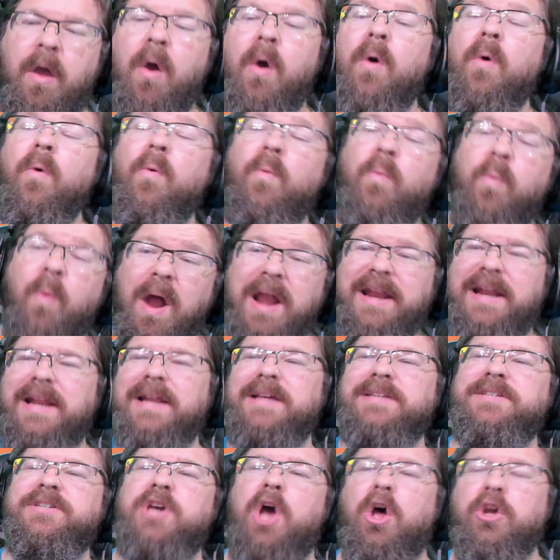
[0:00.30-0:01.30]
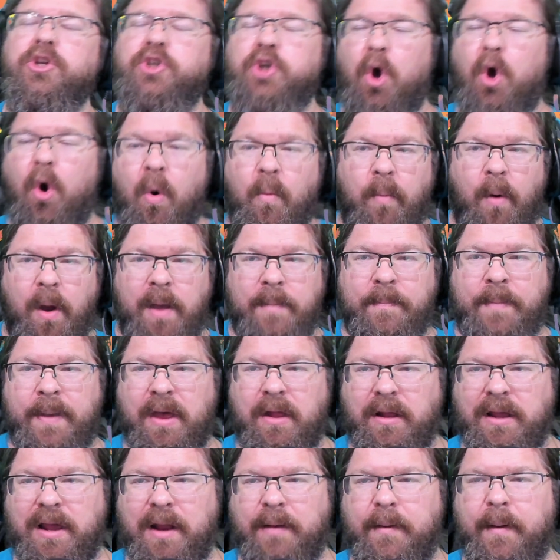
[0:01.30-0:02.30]
What it is, y'all, it's your old boy
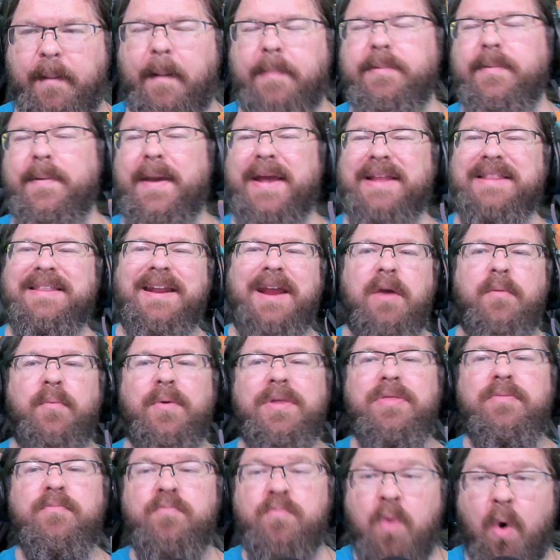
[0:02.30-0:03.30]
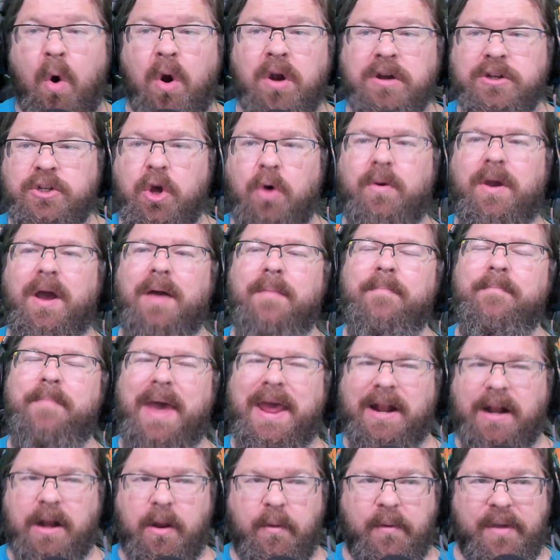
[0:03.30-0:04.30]
Pilkin. I'm coming back today with more Dokkan
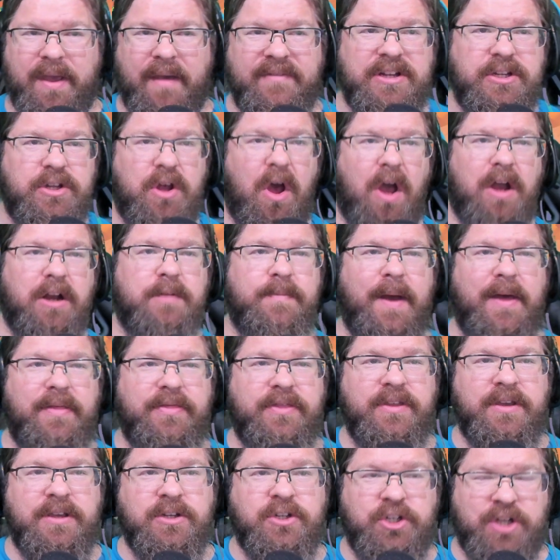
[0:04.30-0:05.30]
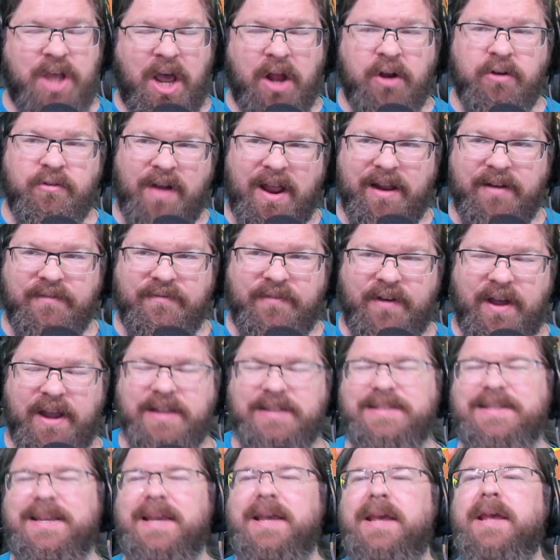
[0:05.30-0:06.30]
Battle. Now, we haven't talked about the Shadow Dragon
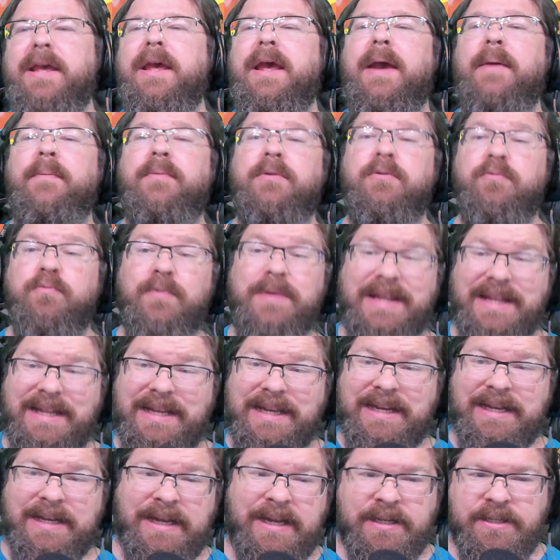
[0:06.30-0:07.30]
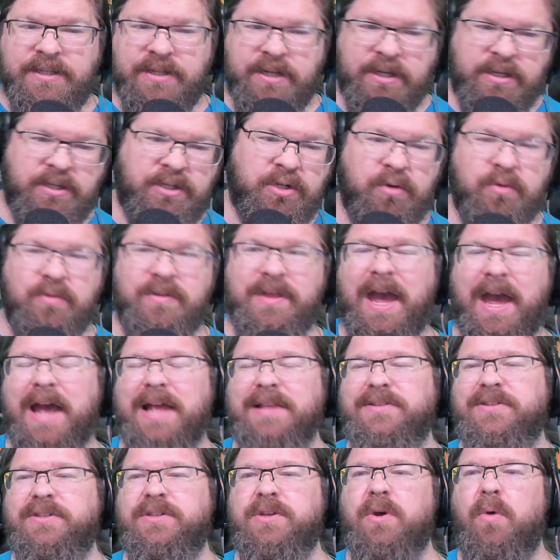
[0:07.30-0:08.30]
fights, and we really need to do
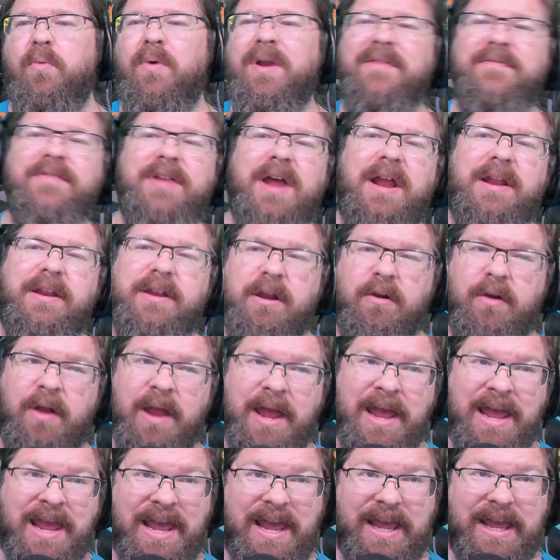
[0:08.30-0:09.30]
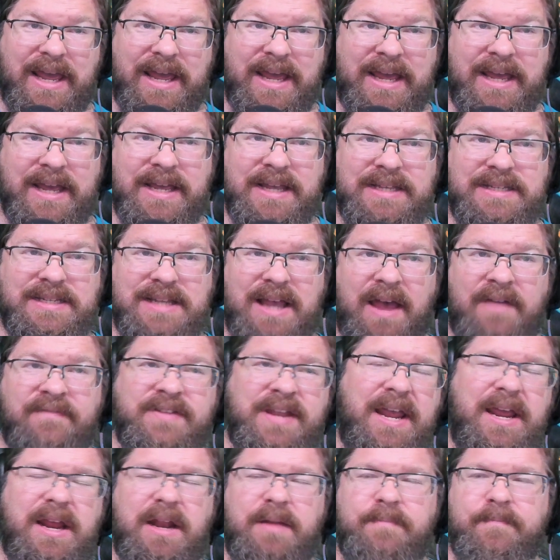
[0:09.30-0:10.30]
that. So what I've done here is I've
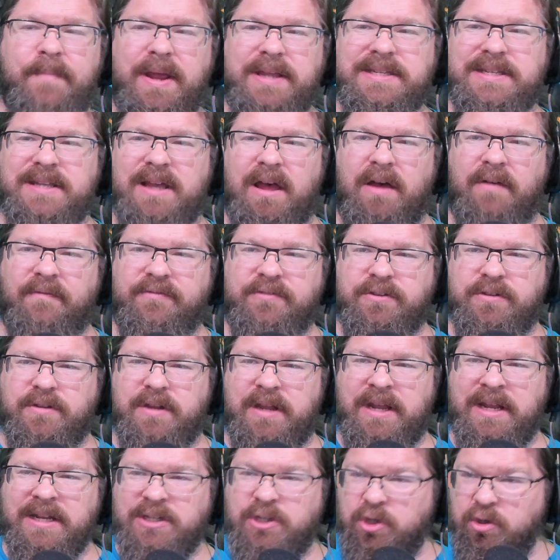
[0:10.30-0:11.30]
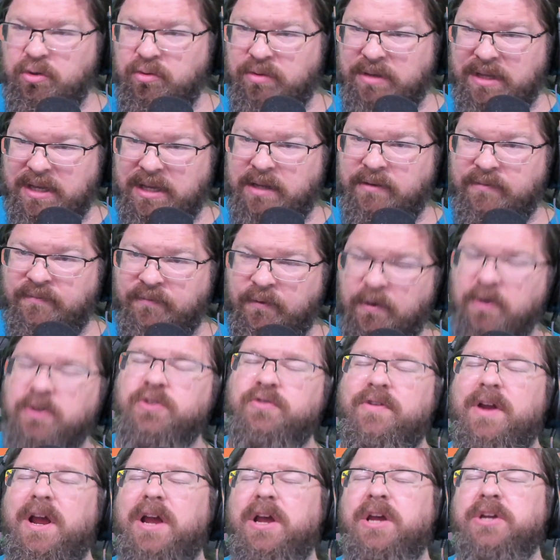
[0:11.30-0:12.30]
taken myself into the
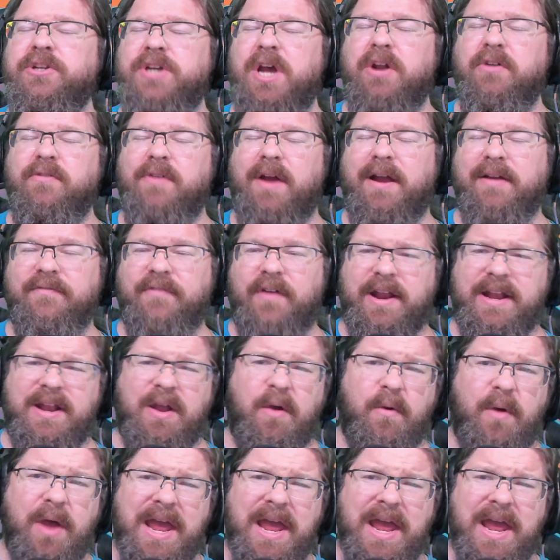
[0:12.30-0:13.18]
first Shadow Dragon fight. Now,